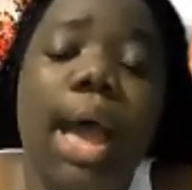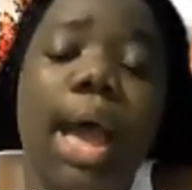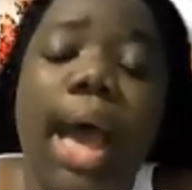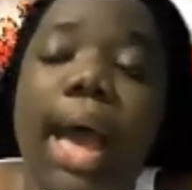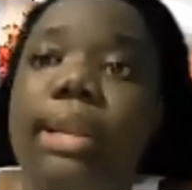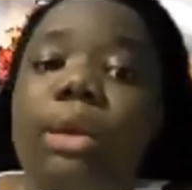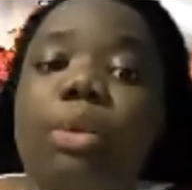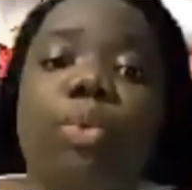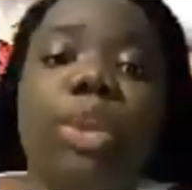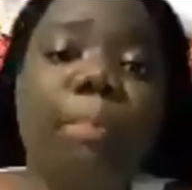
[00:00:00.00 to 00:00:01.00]
And
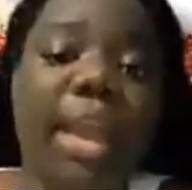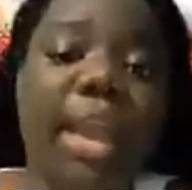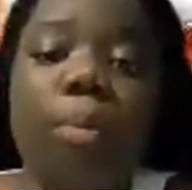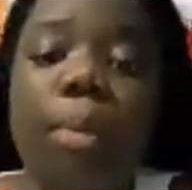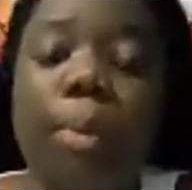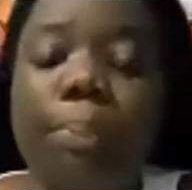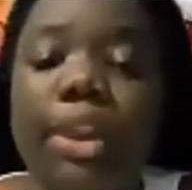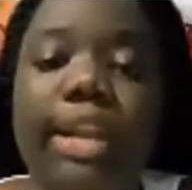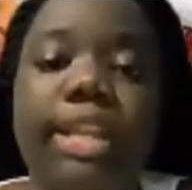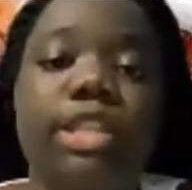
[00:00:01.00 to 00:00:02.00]
we may come up here
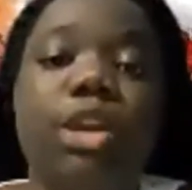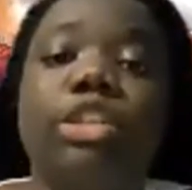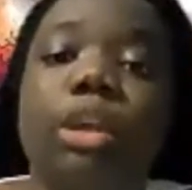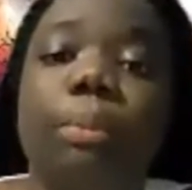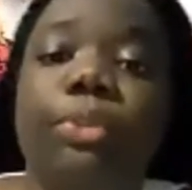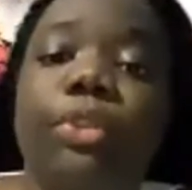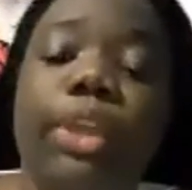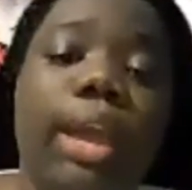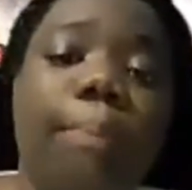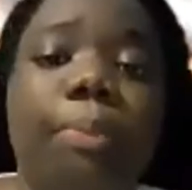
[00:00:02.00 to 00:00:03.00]
and discuss
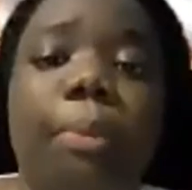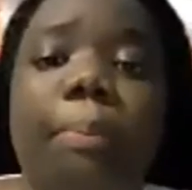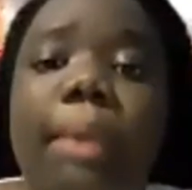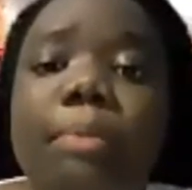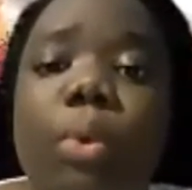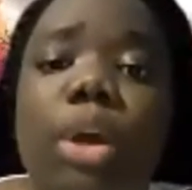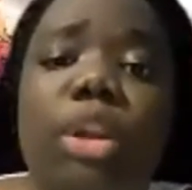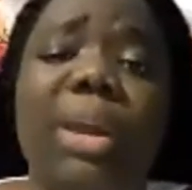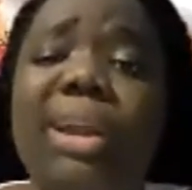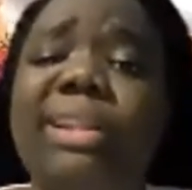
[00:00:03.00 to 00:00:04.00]
something and people might be
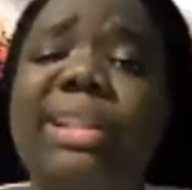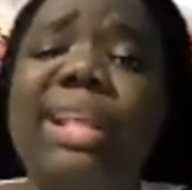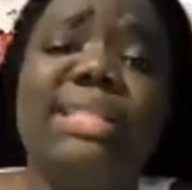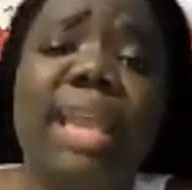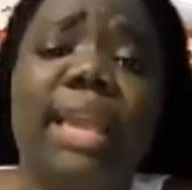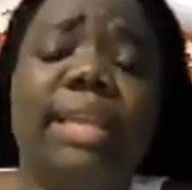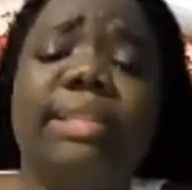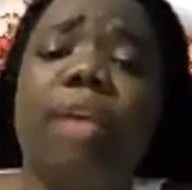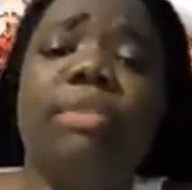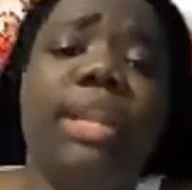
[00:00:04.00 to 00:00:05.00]
wondering, what are they saying?
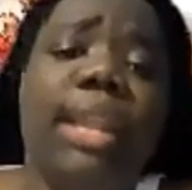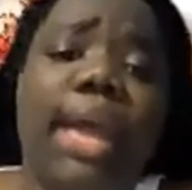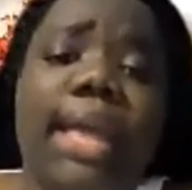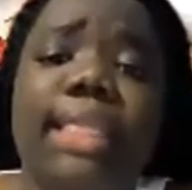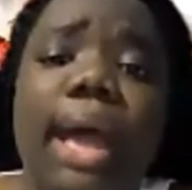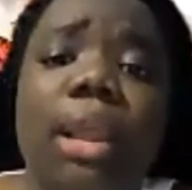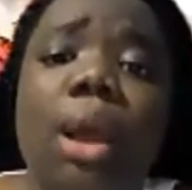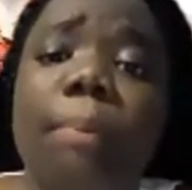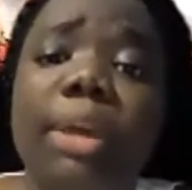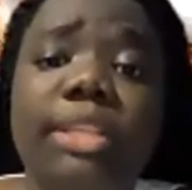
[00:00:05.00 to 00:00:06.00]
It's not written like that.
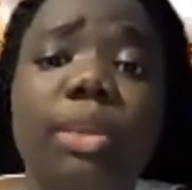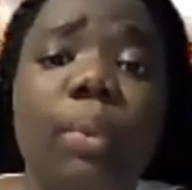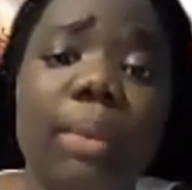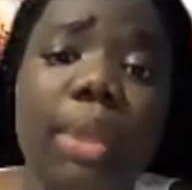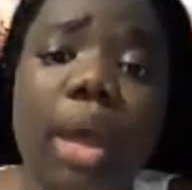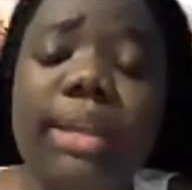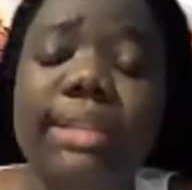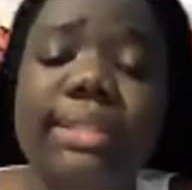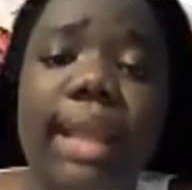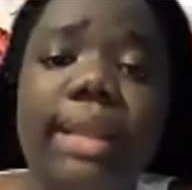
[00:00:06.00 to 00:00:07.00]
But it's the way we
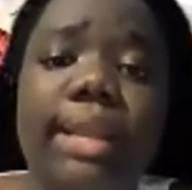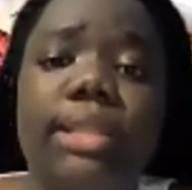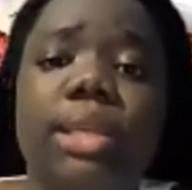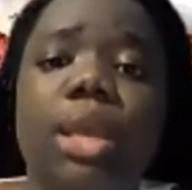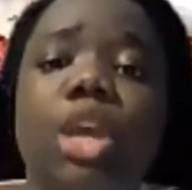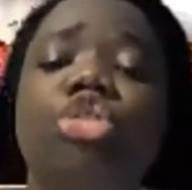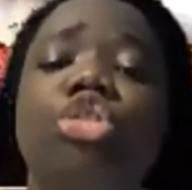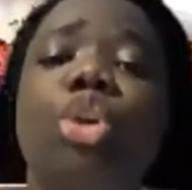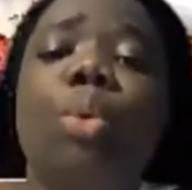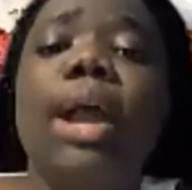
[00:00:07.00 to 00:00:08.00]
understand it.
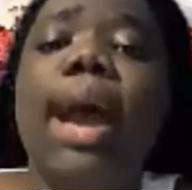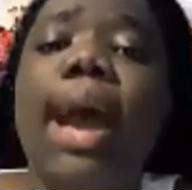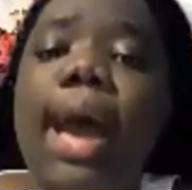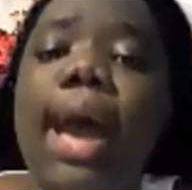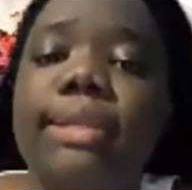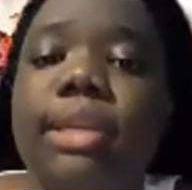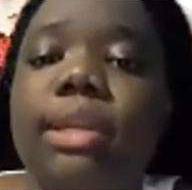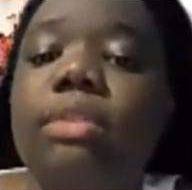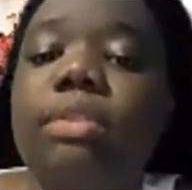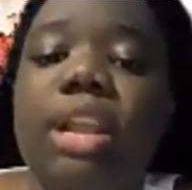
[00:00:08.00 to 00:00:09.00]
So we are
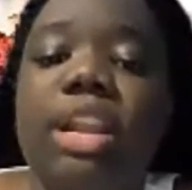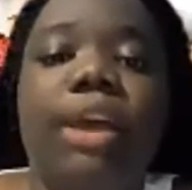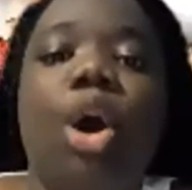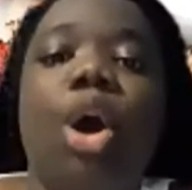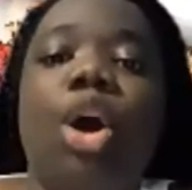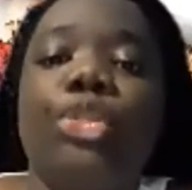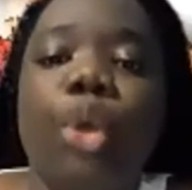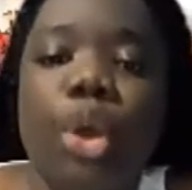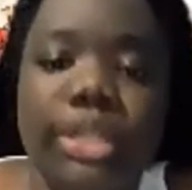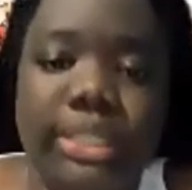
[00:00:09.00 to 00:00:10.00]
asking the relevant
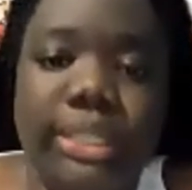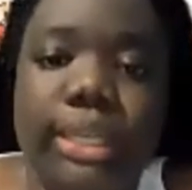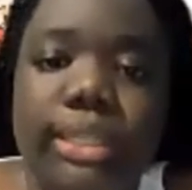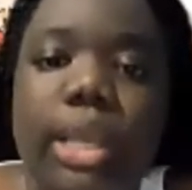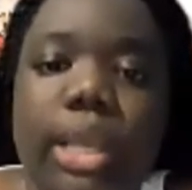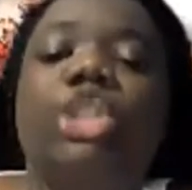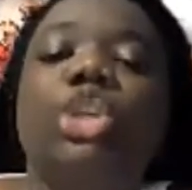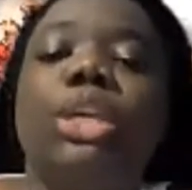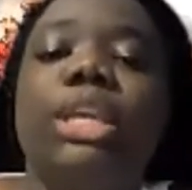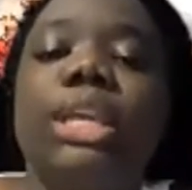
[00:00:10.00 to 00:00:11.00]
authorities
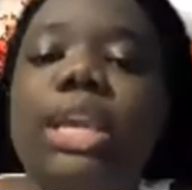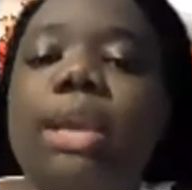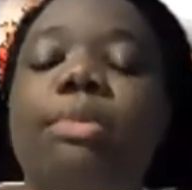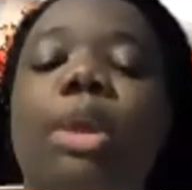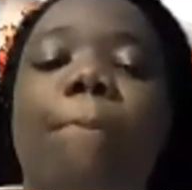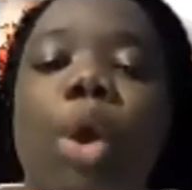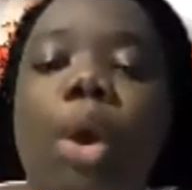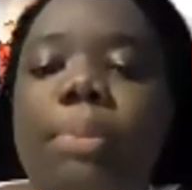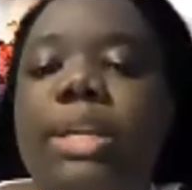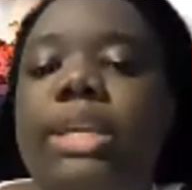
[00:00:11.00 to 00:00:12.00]
to keep the
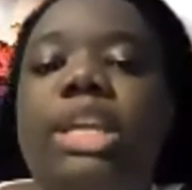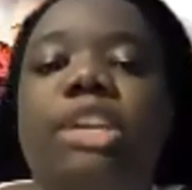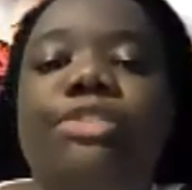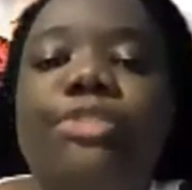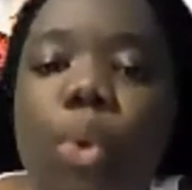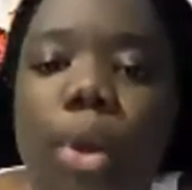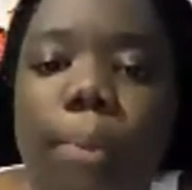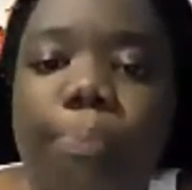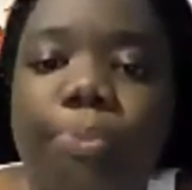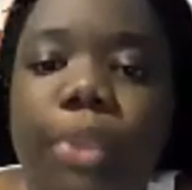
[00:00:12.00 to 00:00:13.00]
public
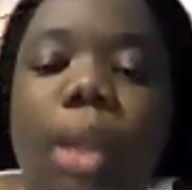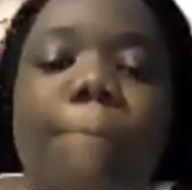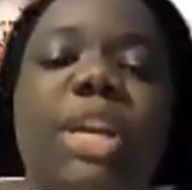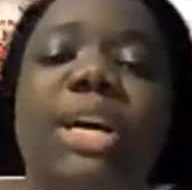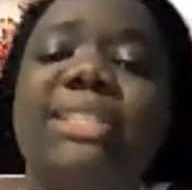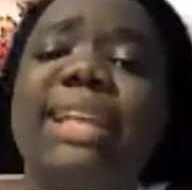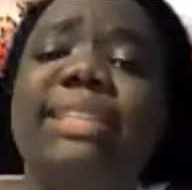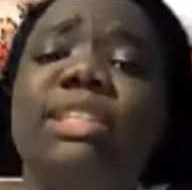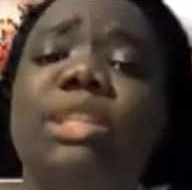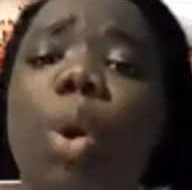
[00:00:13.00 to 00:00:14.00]
informed, because
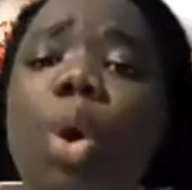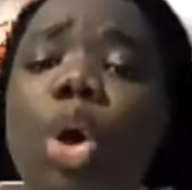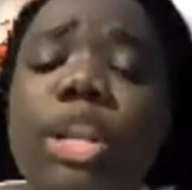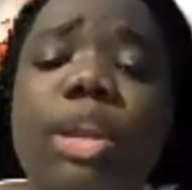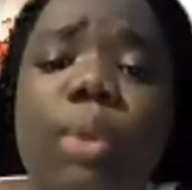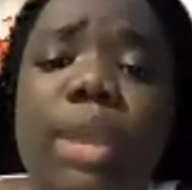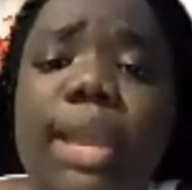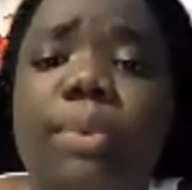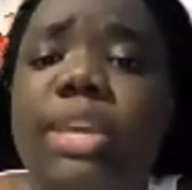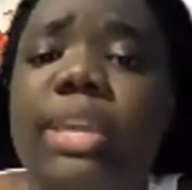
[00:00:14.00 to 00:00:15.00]
that is the only
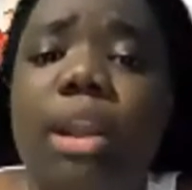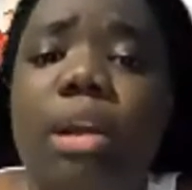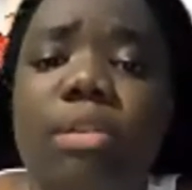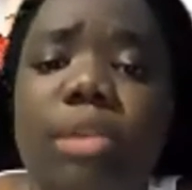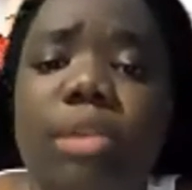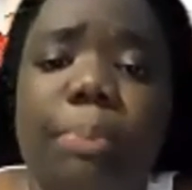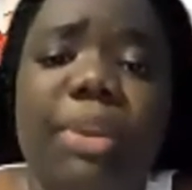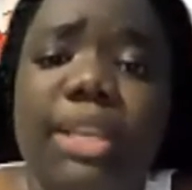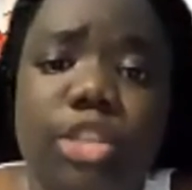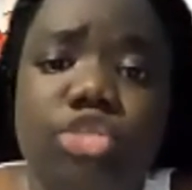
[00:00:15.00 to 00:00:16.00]
way we cannot repeat
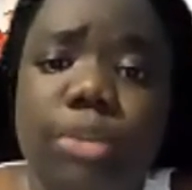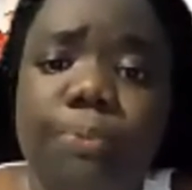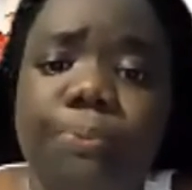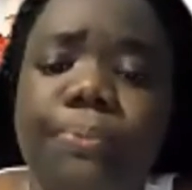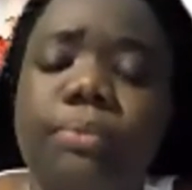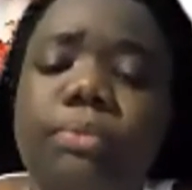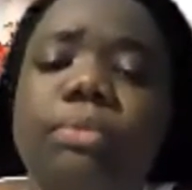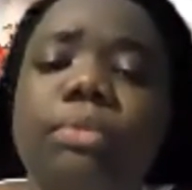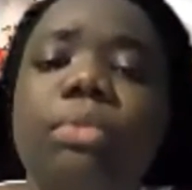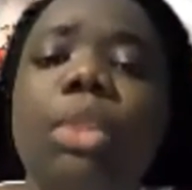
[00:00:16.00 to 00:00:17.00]
history.
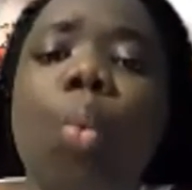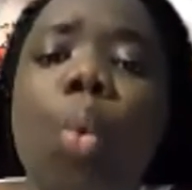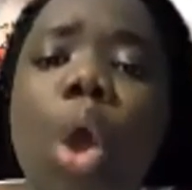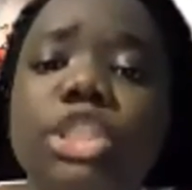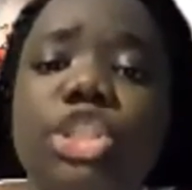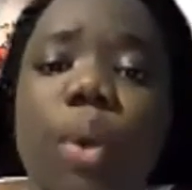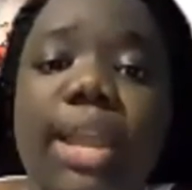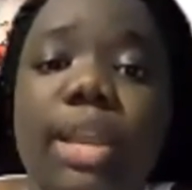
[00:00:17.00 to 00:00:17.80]
Once you're